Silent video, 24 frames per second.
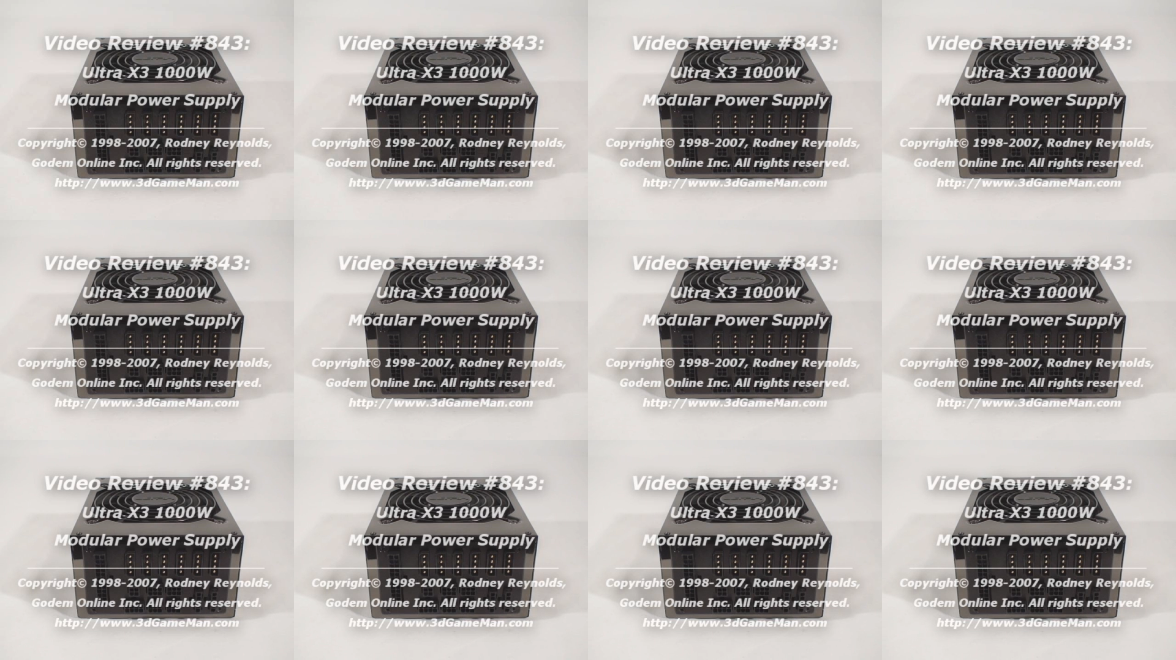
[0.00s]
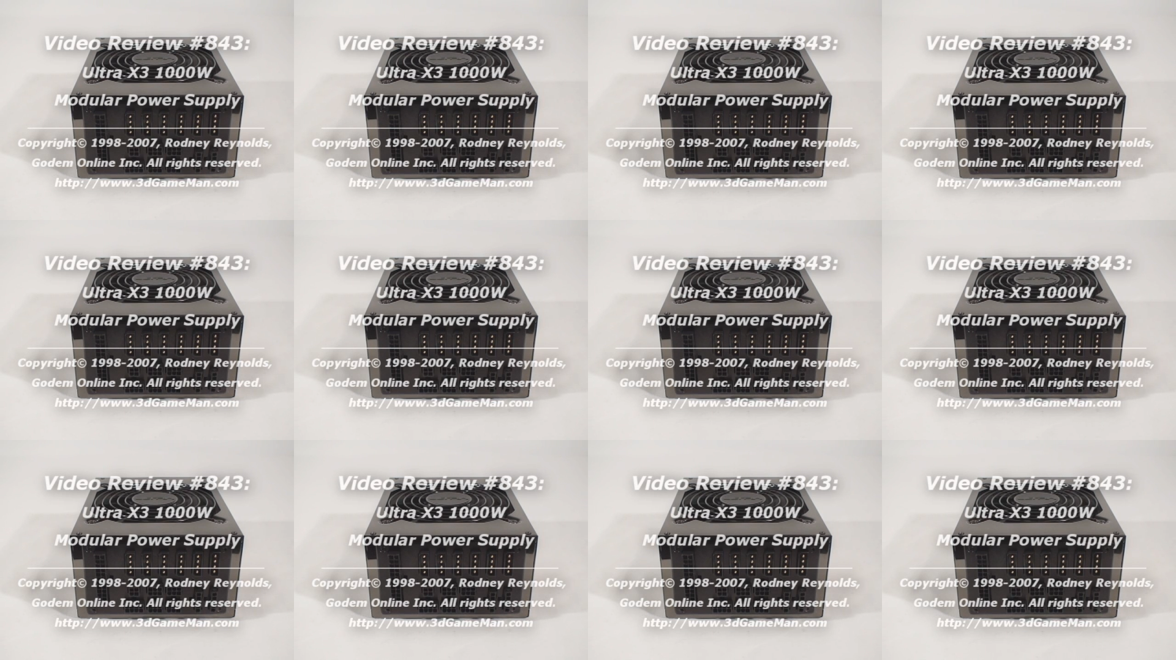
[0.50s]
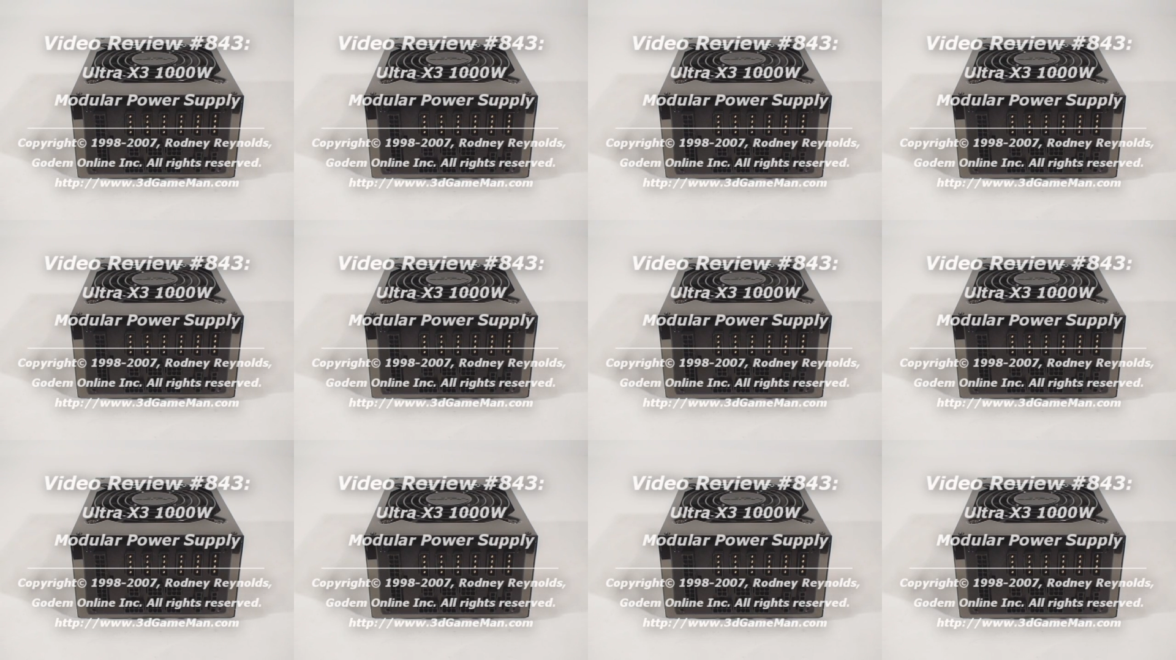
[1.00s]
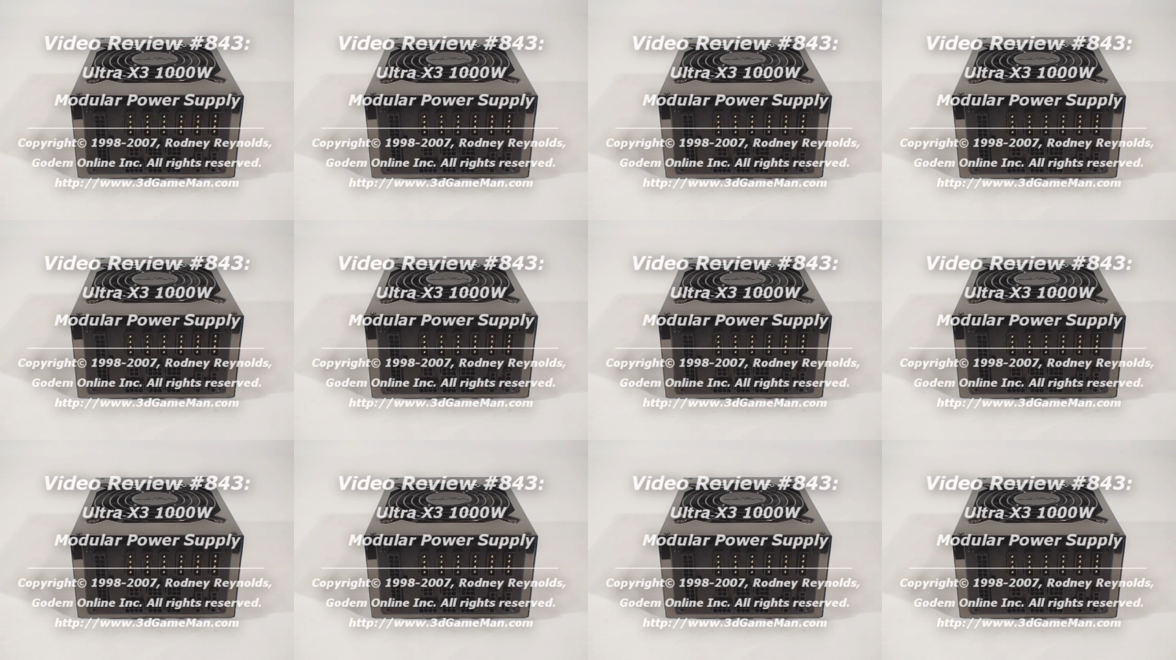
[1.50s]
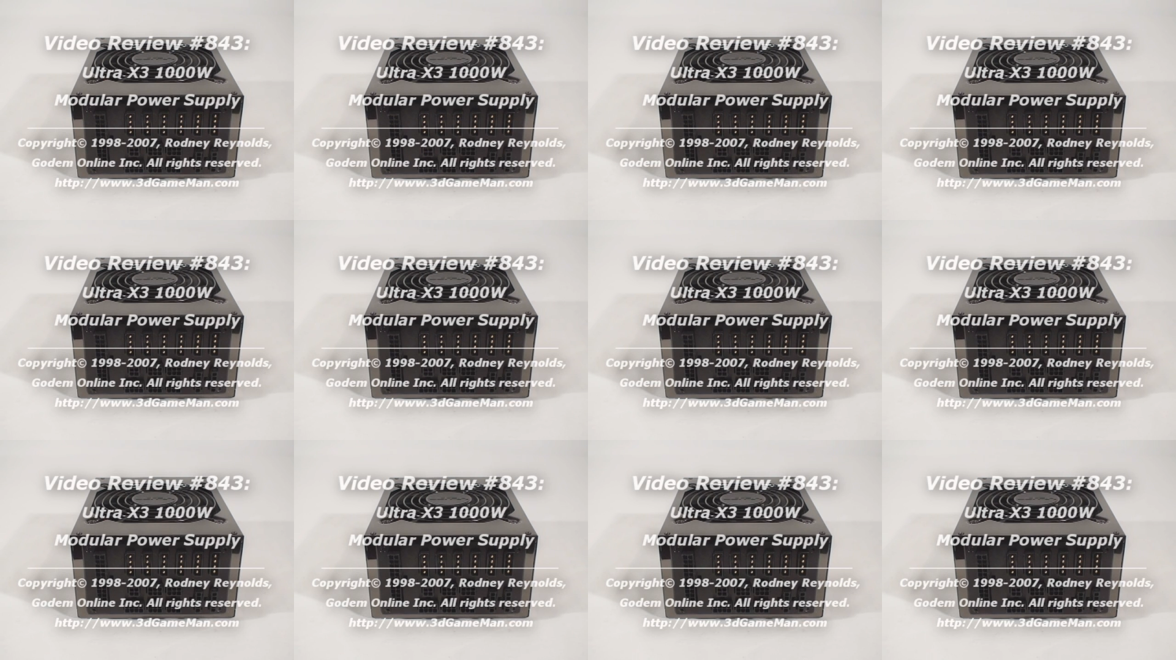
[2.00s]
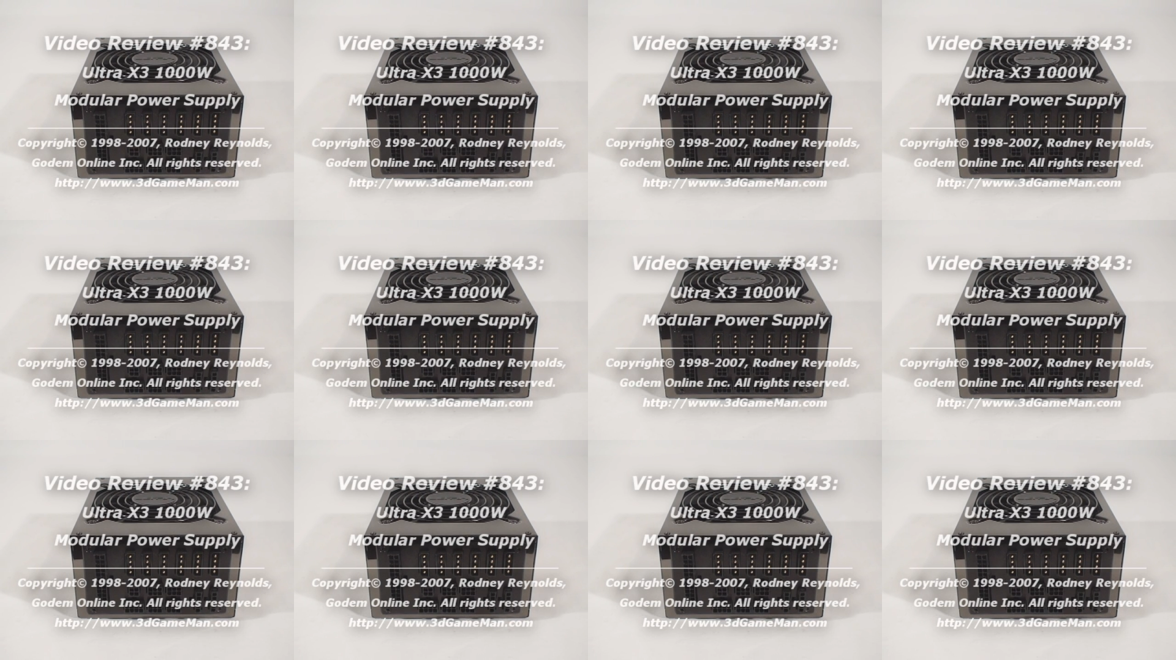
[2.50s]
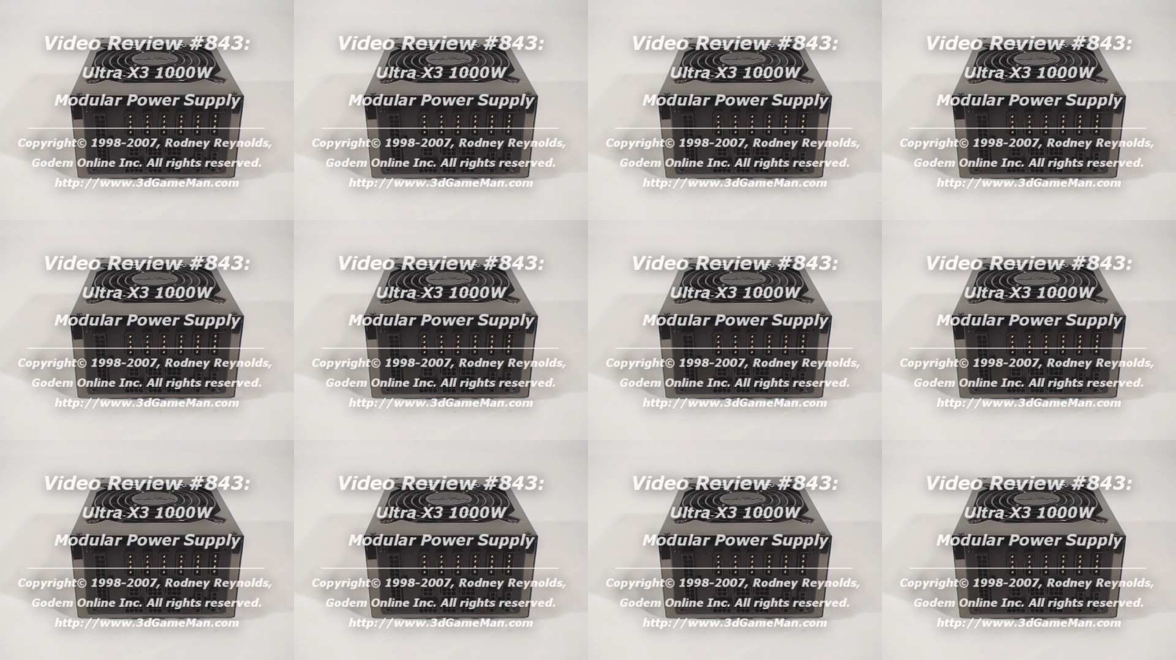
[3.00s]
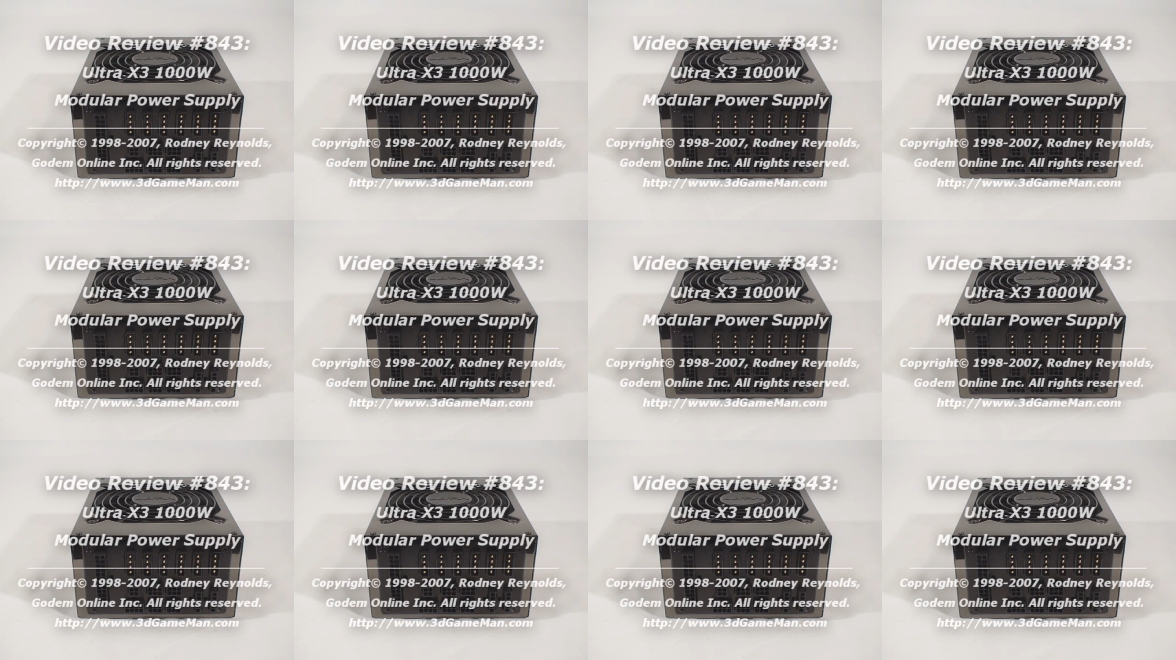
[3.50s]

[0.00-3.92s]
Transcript: Nobody's mouth can be seen.